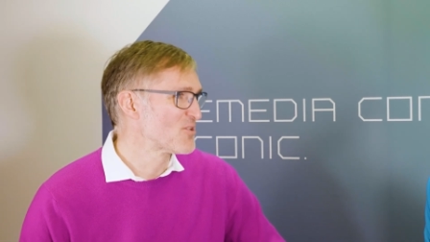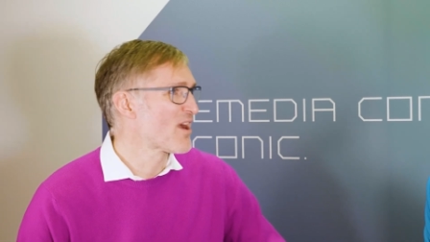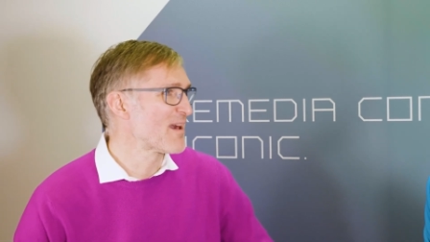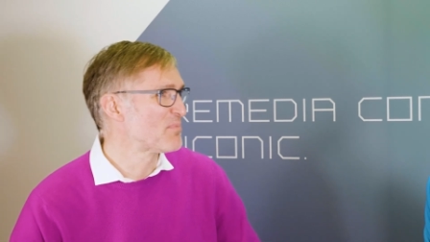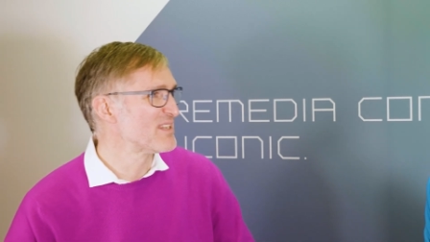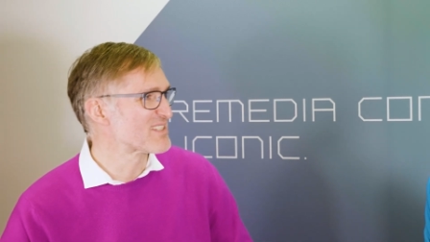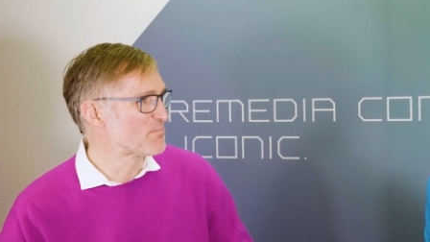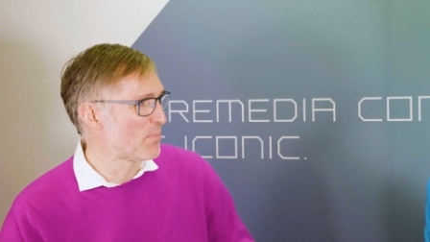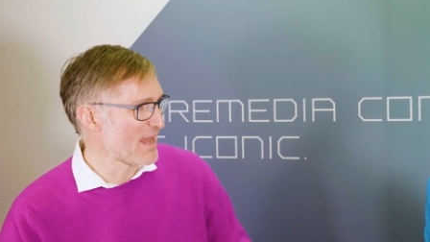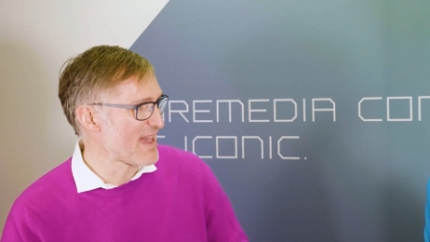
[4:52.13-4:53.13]
You can't be
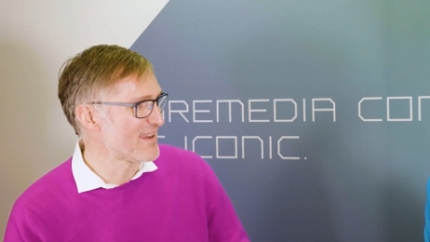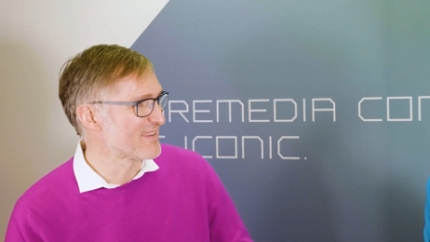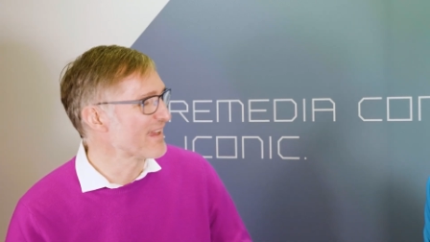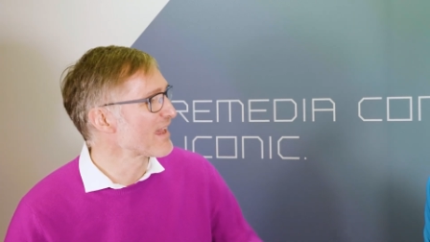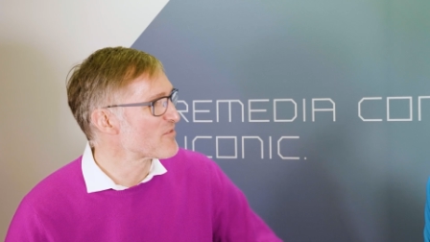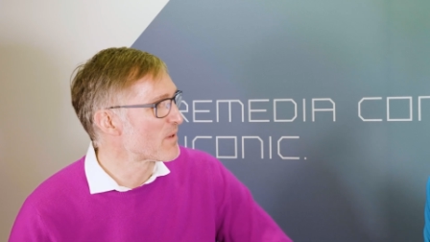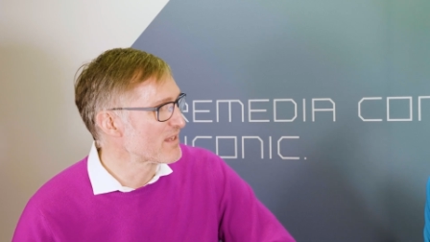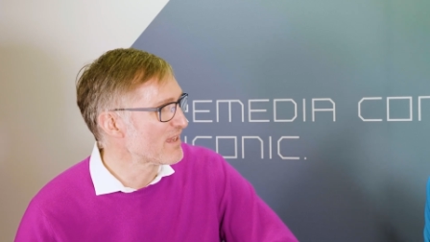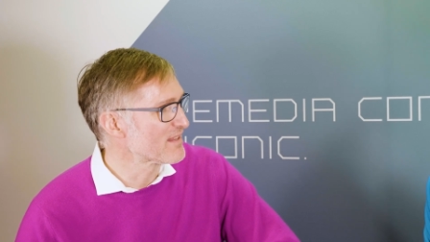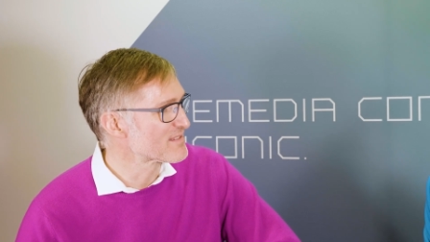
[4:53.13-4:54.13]
just bland like
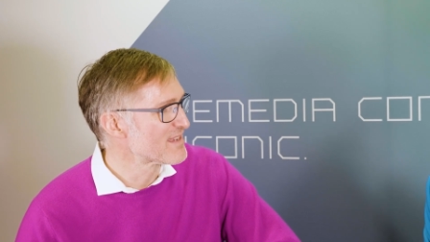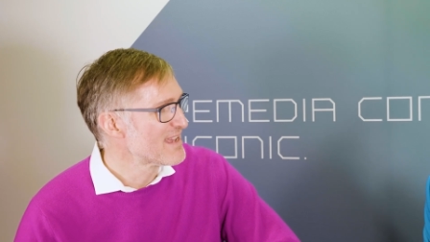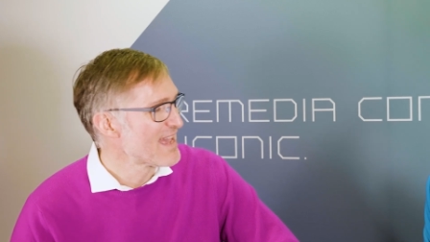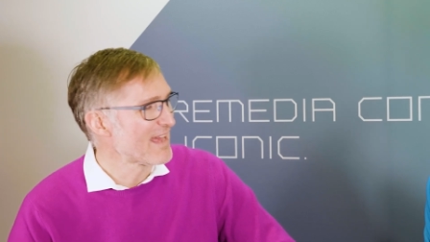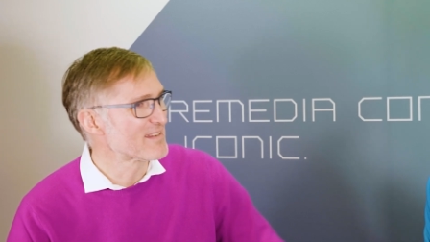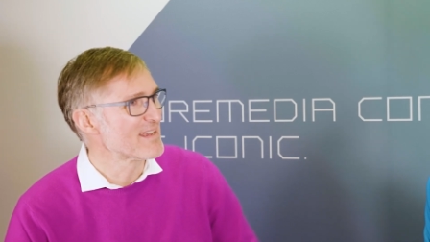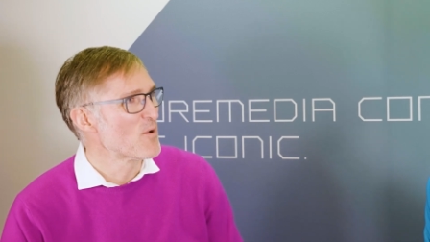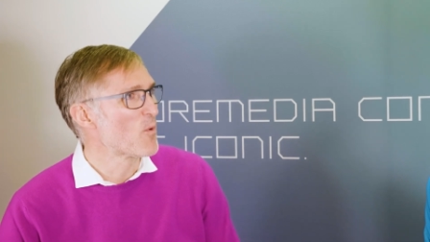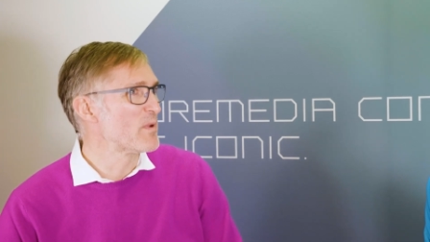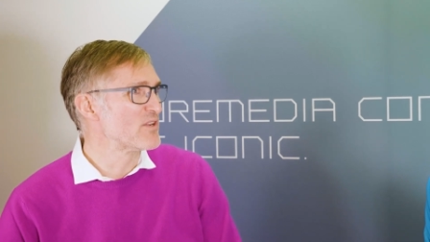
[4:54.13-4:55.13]
everybody else. Mm. And
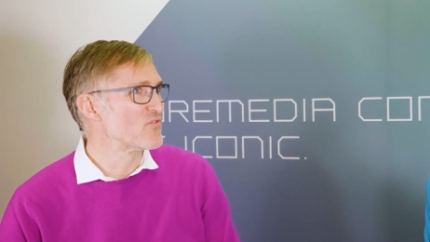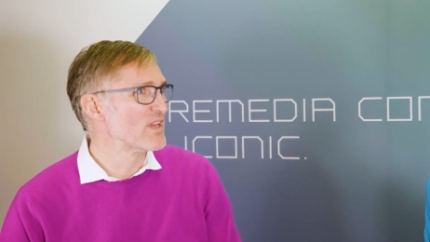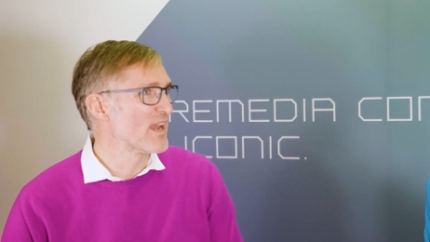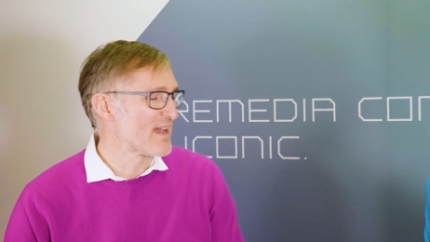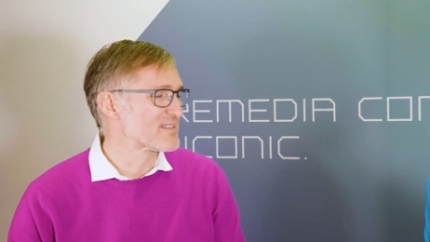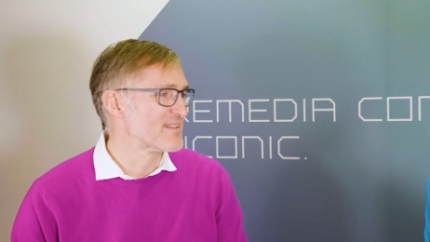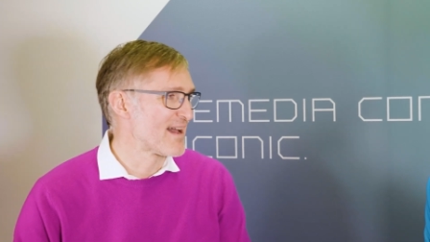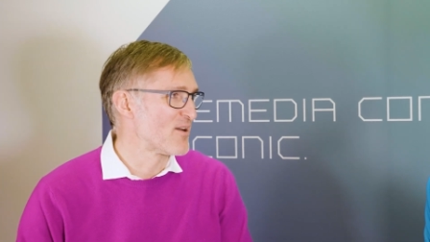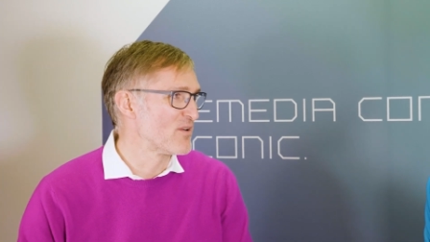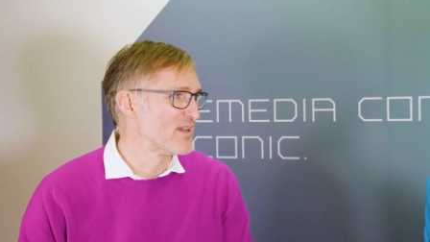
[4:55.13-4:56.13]
what we realize
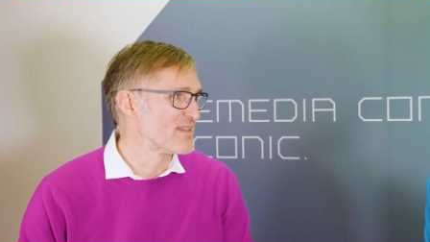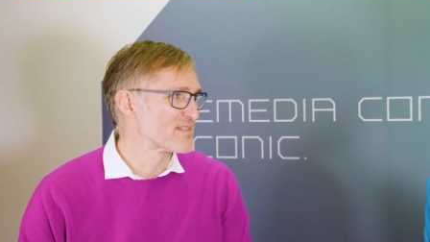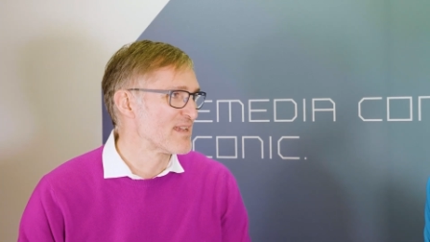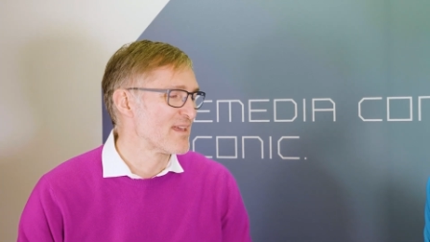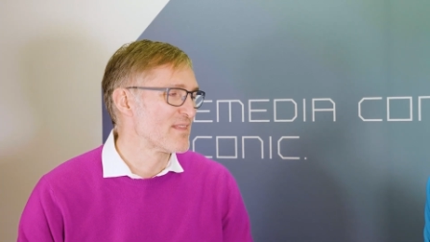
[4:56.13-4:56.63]
now is